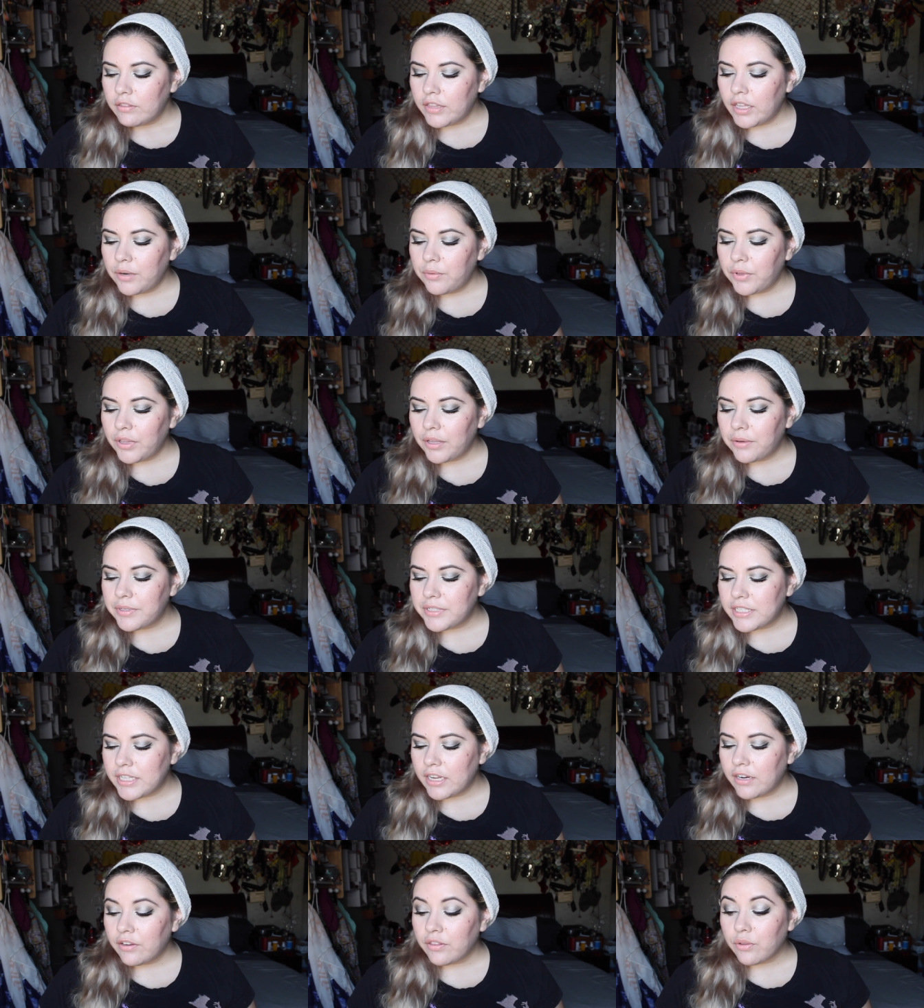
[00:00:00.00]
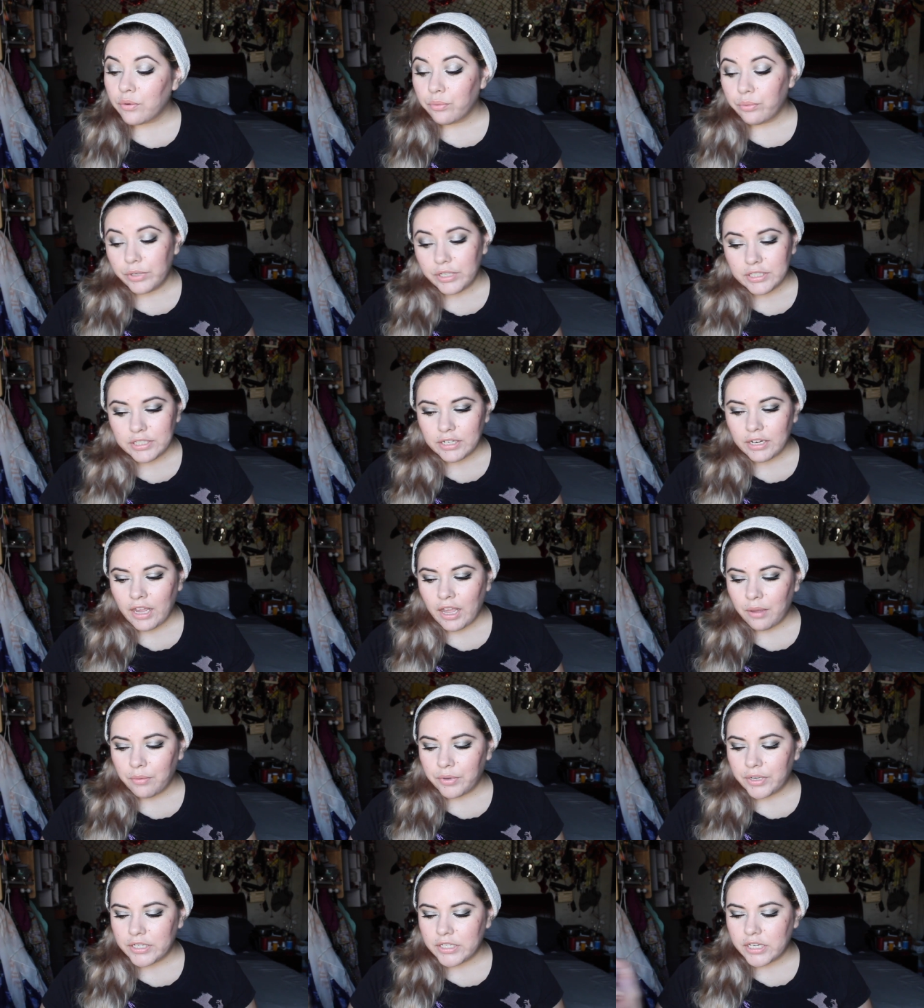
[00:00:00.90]
Then while I was there, the reason
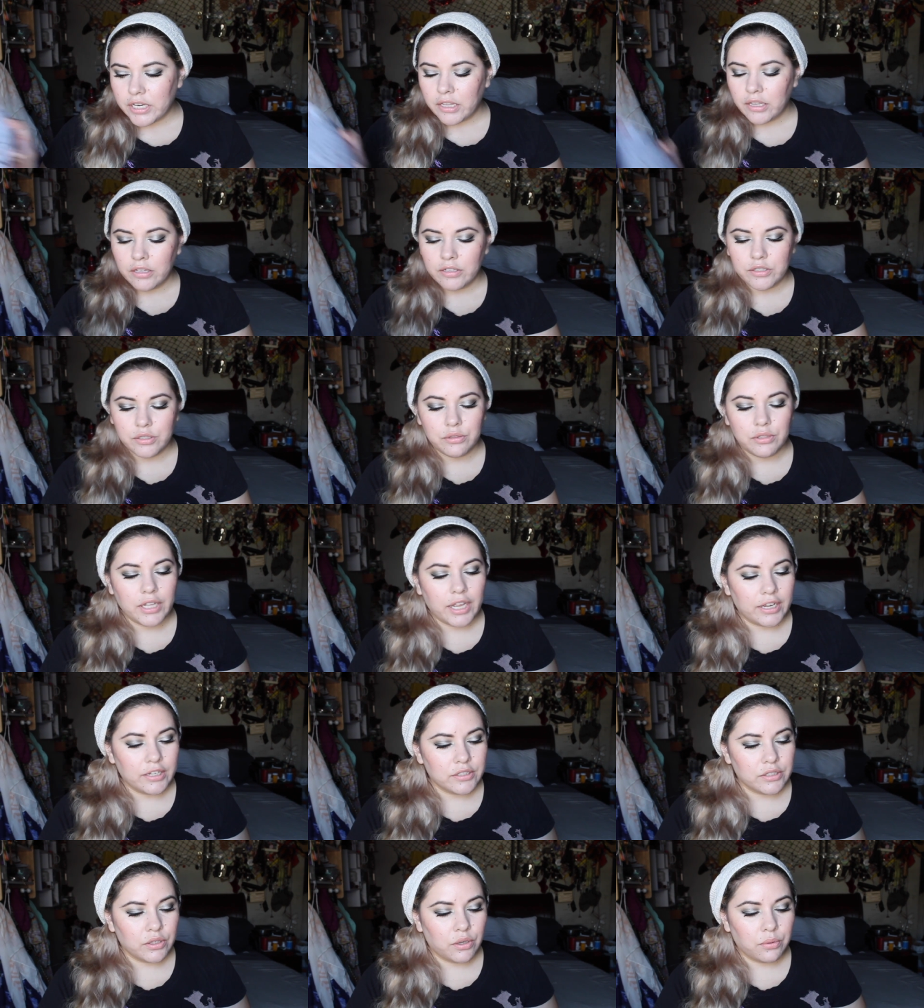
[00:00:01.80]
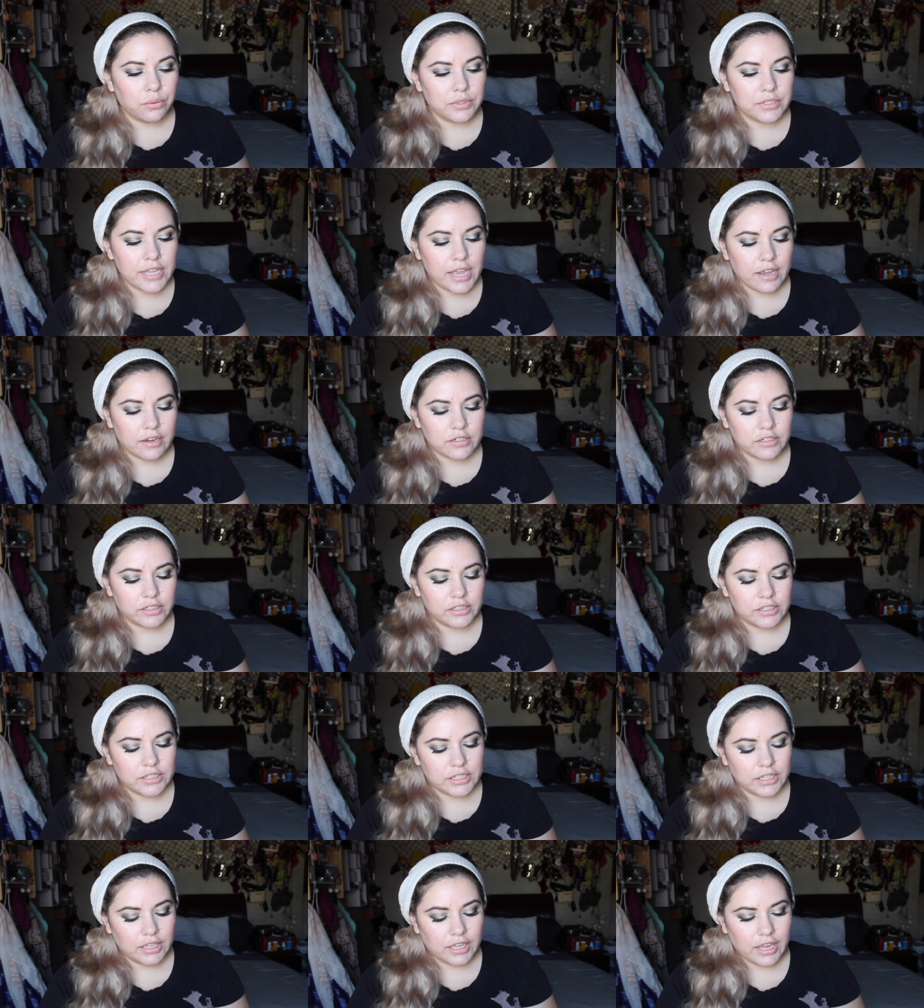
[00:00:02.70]
I went to Daiso was
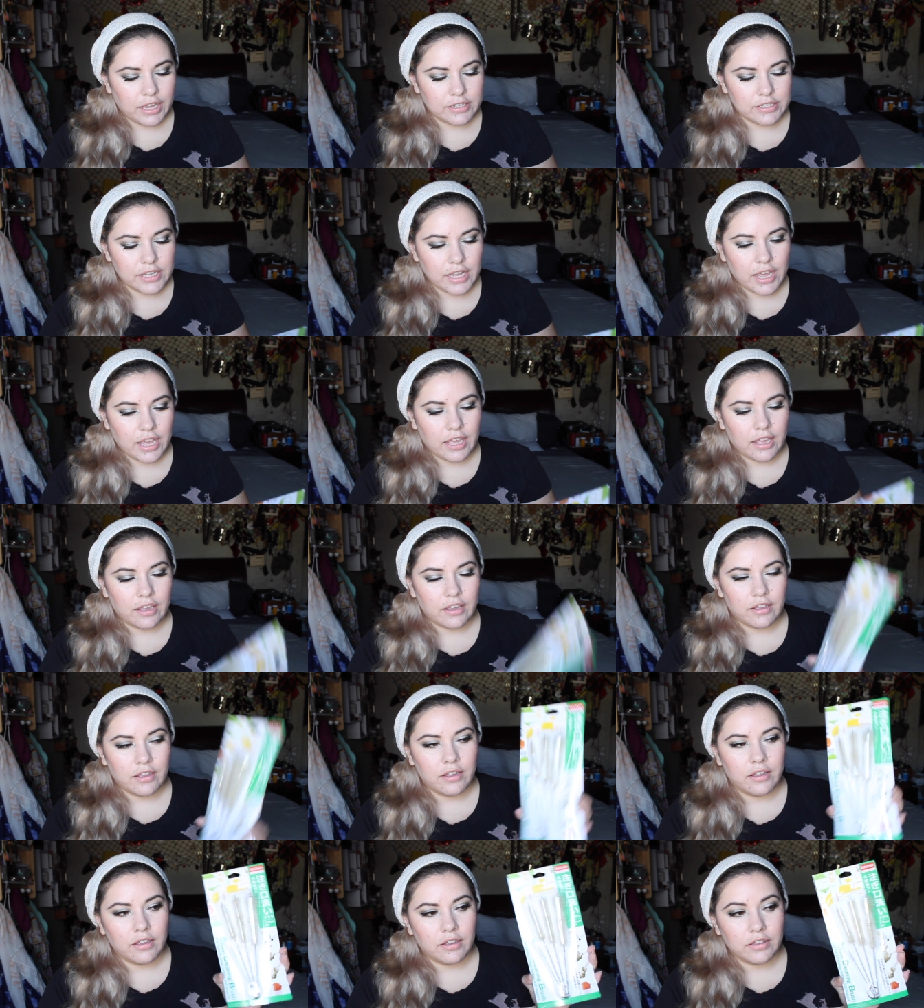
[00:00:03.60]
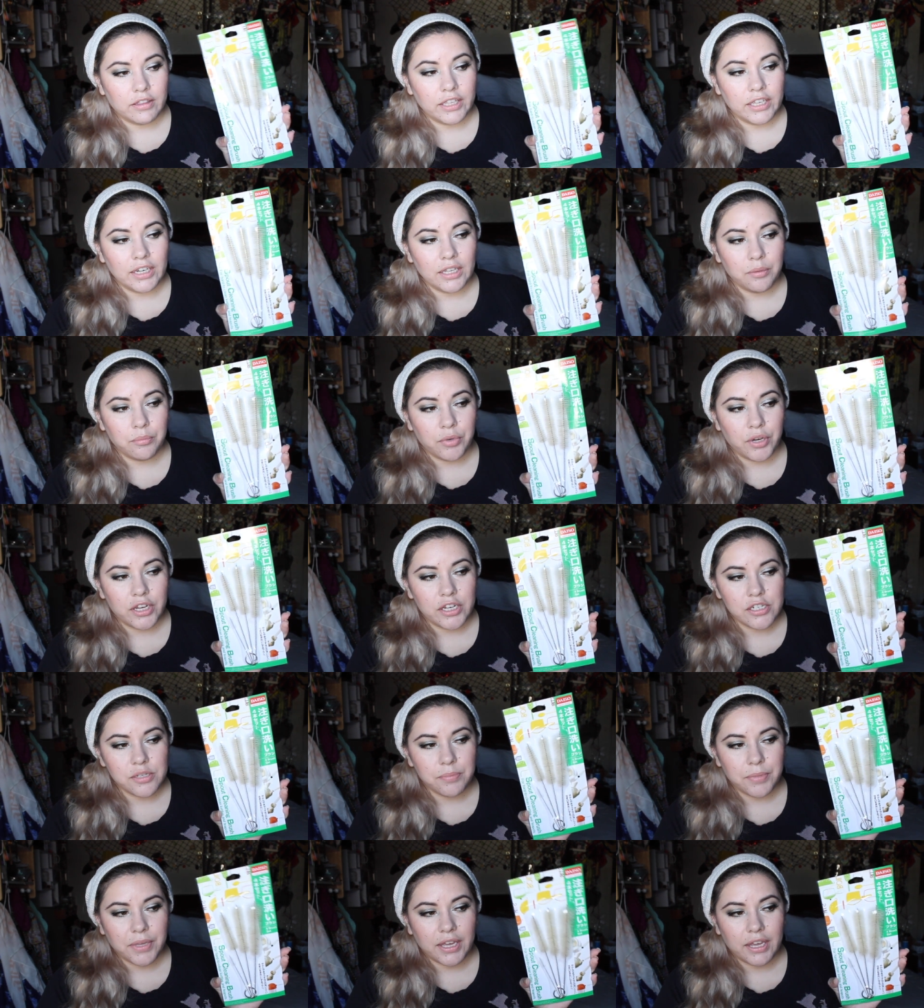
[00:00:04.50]
actually to get a cleaning
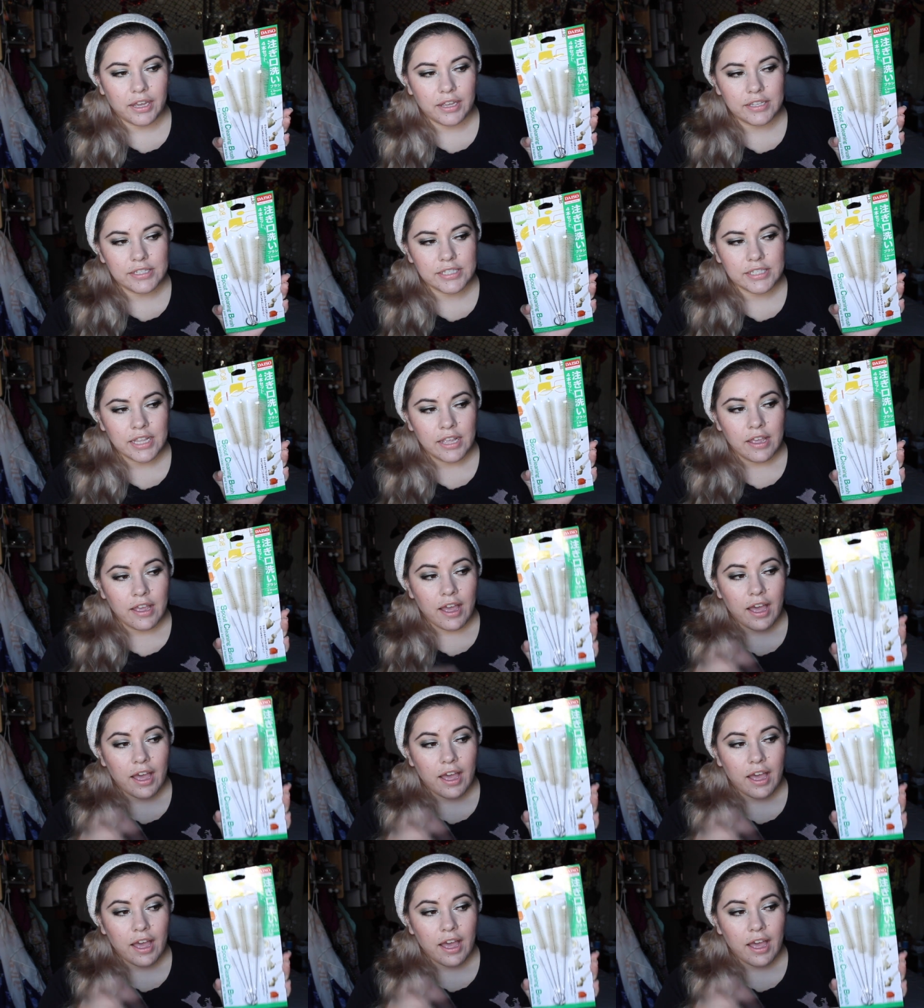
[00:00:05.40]
brush, because